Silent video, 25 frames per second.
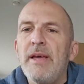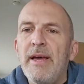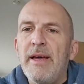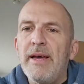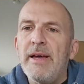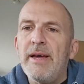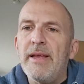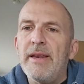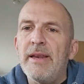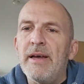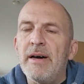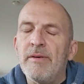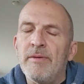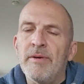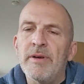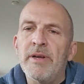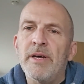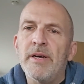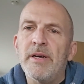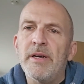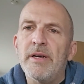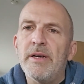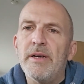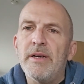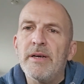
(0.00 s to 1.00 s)
and I want
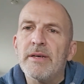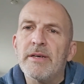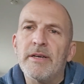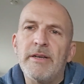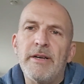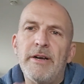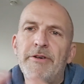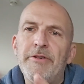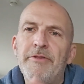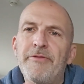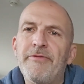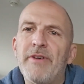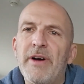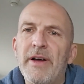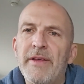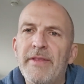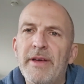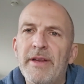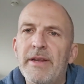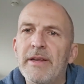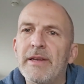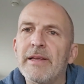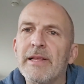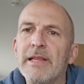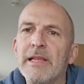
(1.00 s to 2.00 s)
to clarify
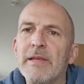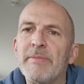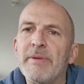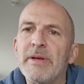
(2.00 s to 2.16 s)
that a little